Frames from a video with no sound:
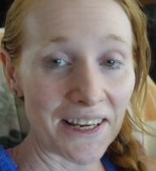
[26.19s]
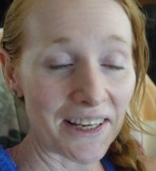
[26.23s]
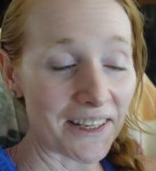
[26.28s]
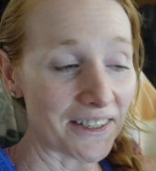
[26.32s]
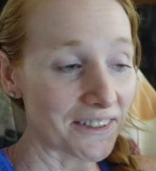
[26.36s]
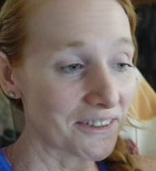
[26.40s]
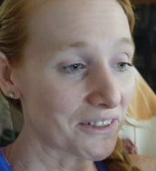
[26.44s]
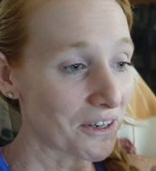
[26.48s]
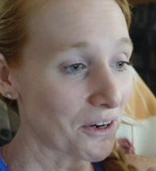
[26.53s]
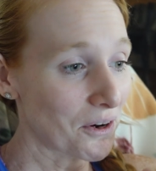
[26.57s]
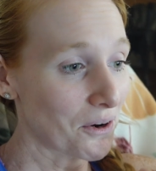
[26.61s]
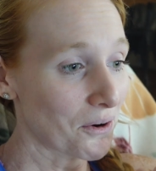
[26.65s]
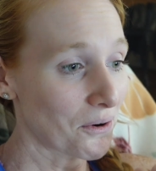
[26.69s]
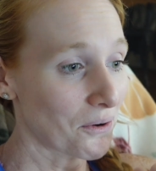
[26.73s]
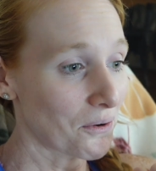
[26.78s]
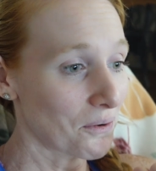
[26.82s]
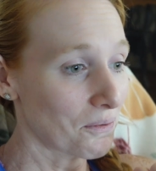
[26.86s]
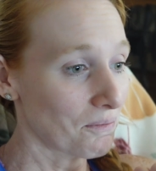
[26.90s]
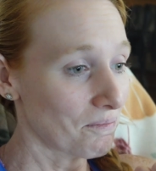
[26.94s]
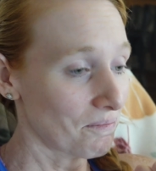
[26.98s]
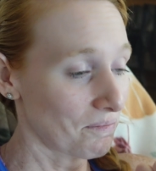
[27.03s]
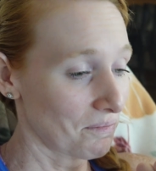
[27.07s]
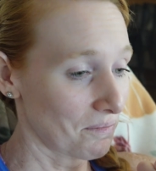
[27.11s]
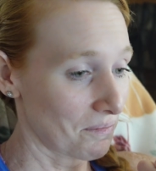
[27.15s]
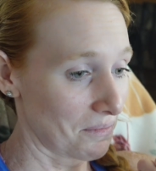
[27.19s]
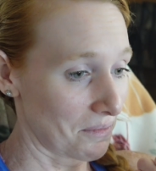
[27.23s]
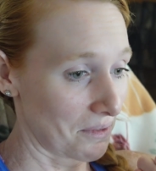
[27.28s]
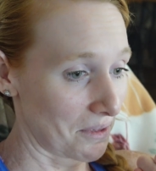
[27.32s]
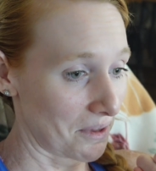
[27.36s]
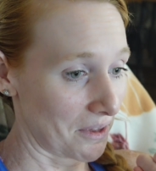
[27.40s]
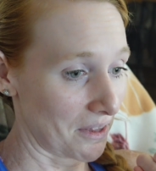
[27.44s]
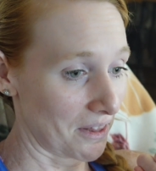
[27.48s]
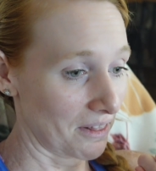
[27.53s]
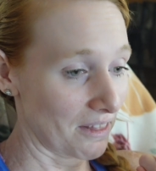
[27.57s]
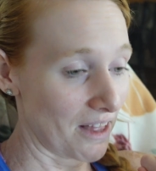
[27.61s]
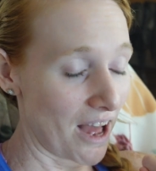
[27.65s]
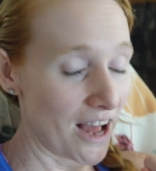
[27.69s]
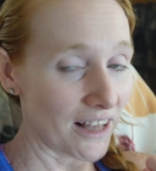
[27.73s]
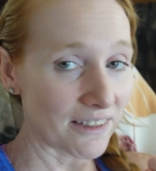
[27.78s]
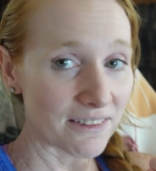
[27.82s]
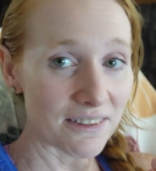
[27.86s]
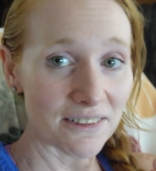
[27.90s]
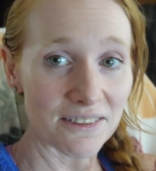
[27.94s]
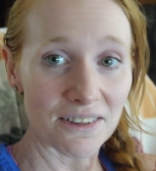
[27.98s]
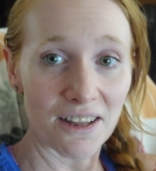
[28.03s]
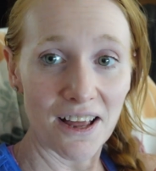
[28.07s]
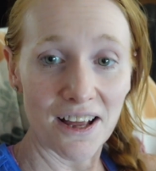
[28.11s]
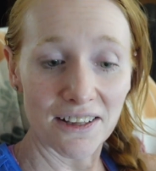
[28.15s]
So lots
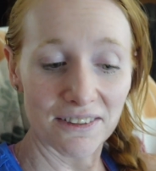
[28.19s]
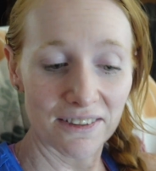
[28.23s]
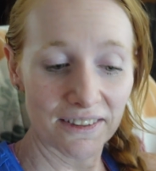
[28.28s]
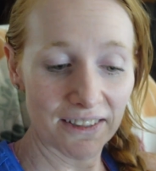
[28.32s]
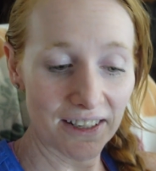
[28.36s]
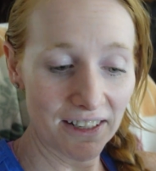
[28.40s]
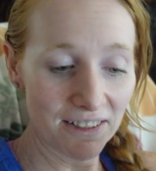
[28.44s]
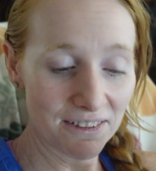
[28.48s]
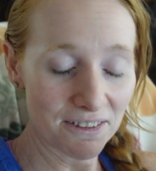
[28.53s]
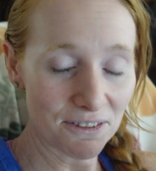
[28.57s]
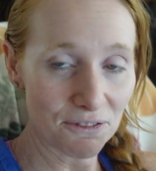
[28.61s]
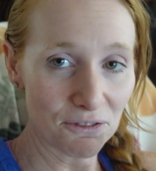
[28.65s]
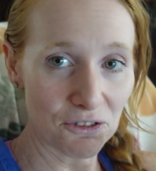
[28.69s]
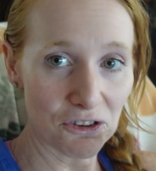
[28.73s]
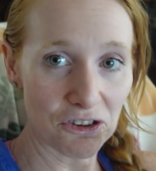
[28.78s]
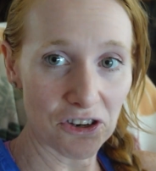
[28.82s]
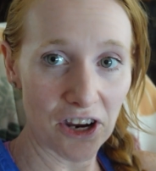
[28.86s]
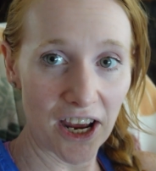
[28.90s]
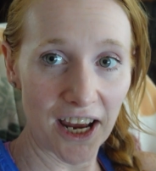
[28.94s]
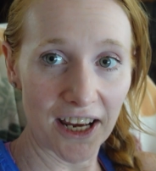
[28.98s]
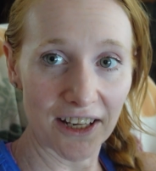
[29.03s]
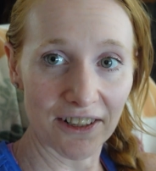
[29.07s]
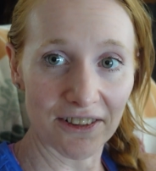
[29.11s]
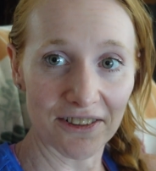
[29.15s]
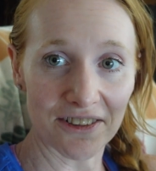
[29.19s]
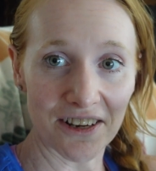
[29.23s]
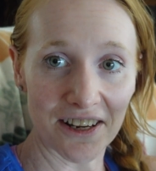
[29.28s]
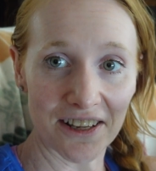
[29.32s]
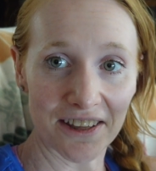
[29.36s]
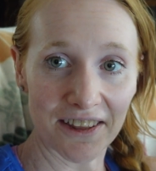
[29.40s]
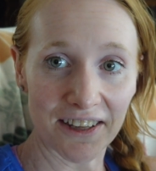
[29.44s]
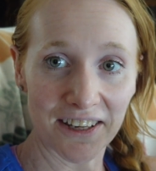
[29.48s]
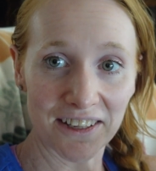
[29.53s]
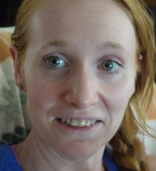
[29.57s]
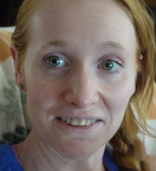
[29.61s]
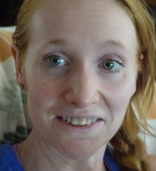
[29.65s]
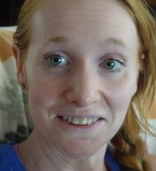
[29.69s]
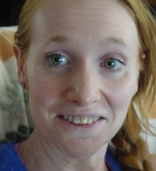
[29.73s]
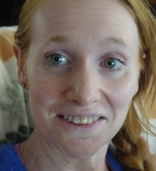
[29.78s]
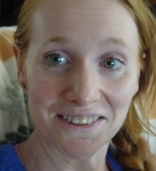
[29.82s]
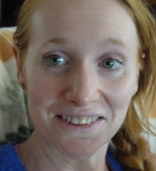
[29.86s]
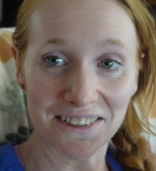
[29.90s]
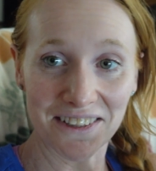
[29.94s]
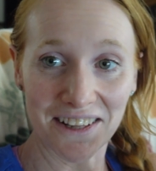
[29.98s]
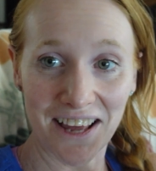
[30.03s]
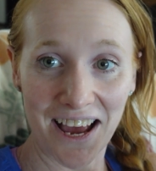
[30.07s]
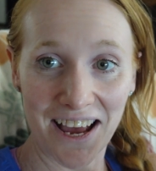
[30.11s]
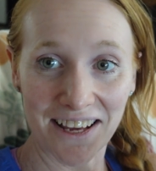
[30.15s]
and lots of things have changed, I think, since
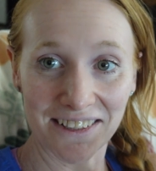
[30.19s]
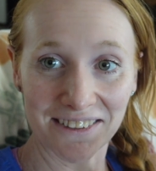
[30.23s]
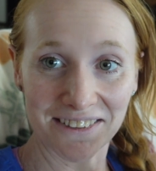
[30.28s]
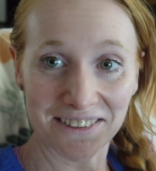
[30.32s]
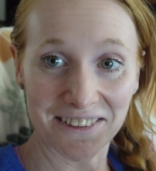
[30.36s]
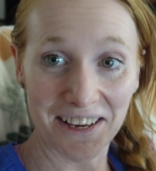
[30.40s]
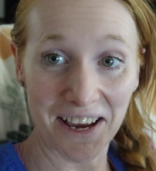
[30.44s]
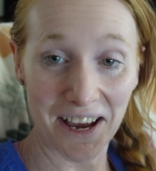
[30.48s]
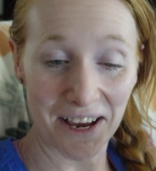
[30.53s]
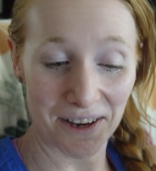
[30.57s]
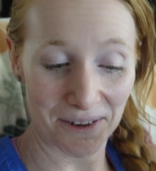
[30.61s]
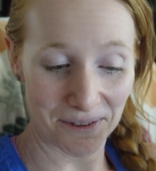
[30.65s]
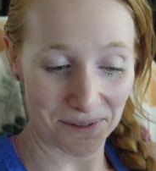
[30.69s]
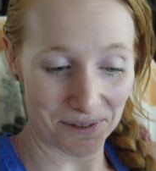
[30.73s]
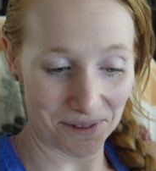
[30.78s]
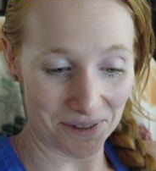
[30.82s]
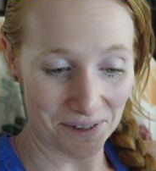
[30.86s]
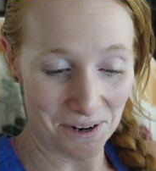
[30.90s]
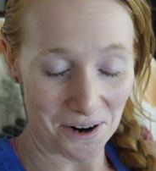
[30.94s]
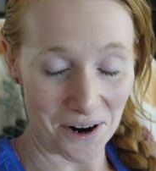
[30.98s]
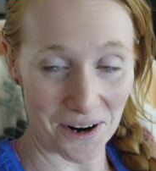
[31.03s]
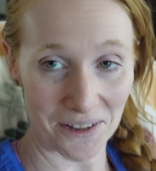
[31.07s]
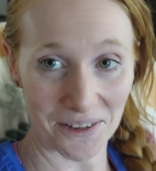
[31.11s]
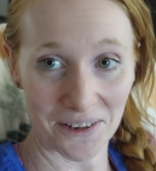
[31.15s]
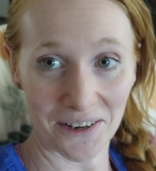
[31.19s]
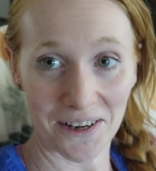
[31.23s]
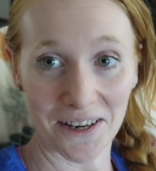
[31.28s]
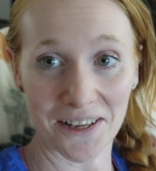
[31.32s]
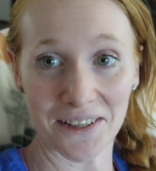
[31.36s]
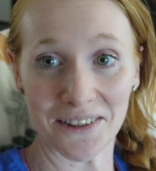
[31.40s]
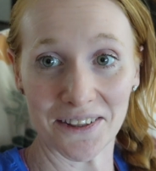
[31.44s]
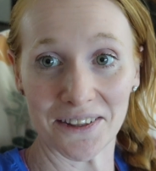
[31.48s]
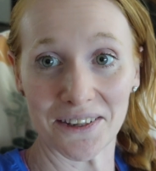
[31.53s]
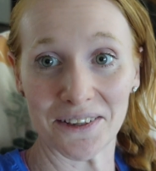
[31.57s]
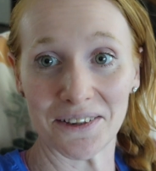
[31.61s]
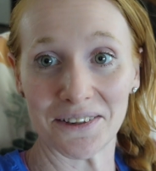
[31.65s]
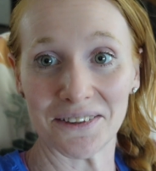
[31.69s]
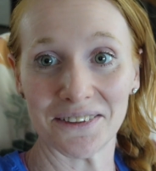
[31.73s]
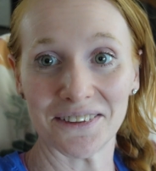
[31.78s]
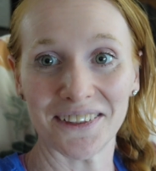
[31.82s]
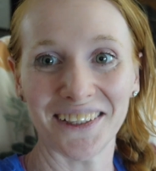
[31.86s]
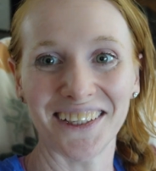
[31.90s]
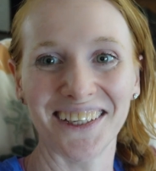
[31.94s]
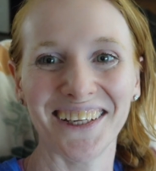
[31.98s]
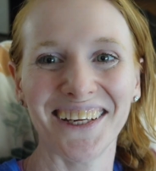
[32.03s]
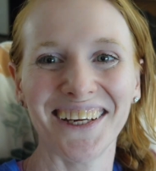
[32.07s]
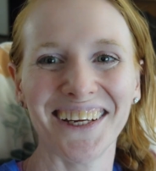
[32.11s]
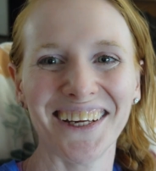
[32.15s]
the last time. Oh, sorry, they're hitting the
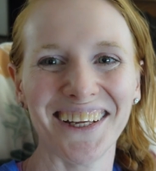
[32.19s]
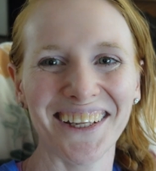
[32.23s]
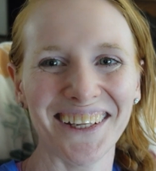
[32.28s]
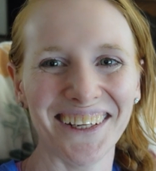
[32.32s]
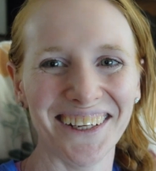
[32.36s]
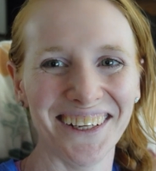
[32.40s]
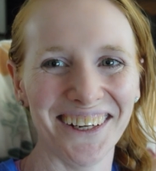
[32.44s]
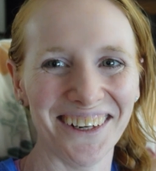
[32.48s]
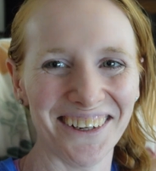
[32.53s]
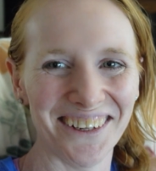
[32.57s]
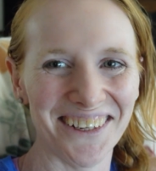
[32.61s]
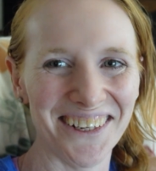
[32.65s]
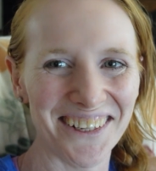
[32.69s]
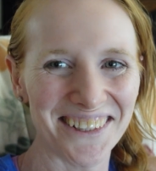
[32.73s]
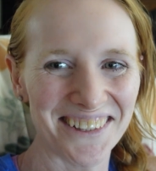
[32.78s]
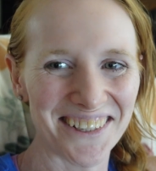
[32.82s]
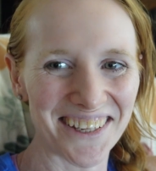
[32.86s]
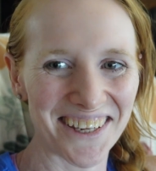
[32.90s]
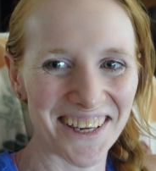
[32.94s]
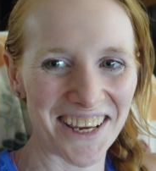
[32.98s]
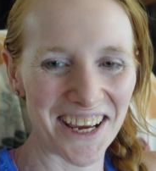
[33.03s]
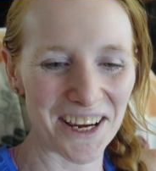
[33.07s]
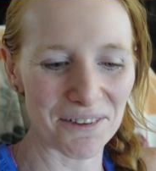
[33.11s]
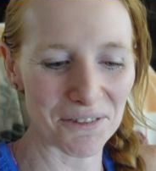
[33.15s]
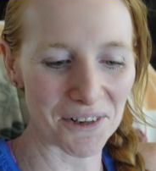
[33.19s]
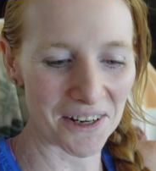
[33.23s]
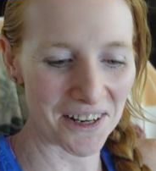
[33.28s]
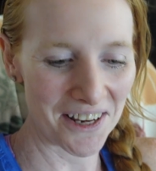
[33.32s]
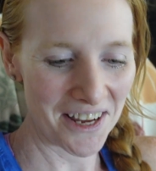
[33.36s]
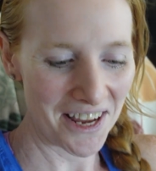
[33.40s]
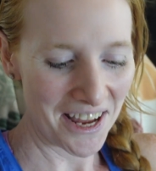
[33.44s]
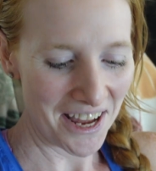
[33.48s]
they're hitting the camera.